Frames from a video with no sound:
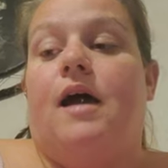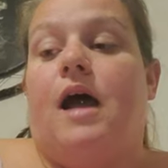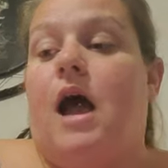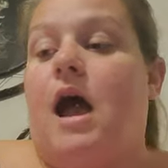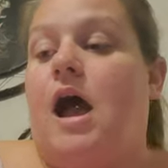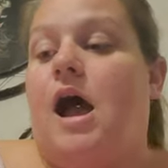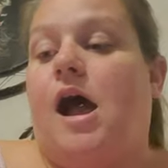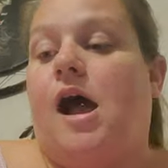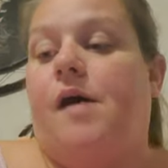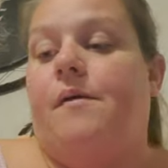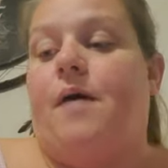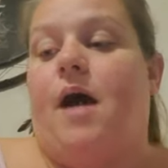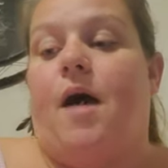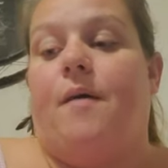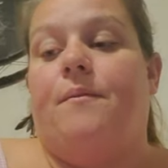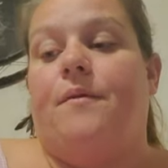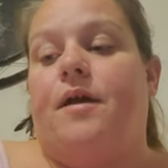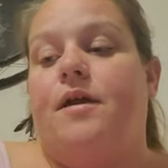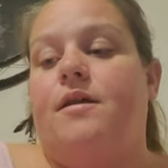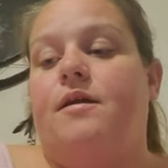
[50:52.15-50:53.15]
Uh,
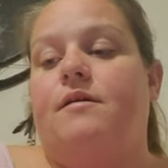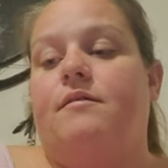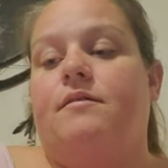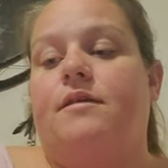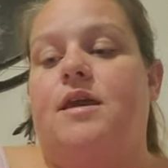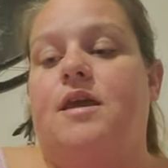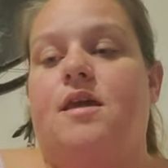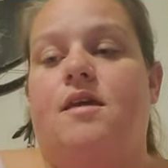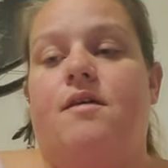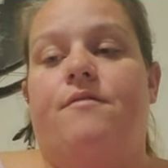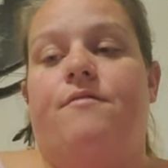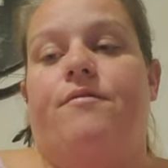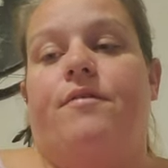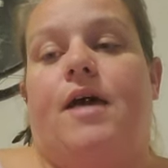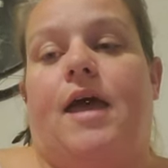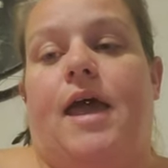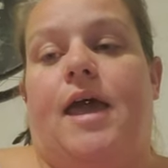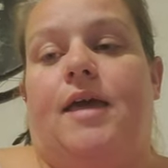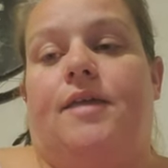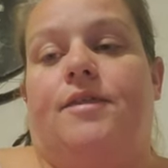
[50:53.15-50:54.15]
I'm going to leave
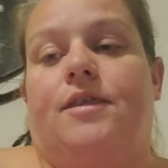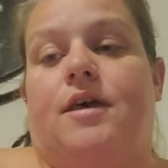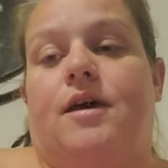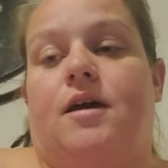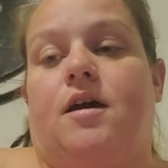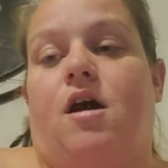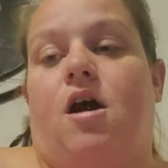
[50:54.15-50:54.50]
like the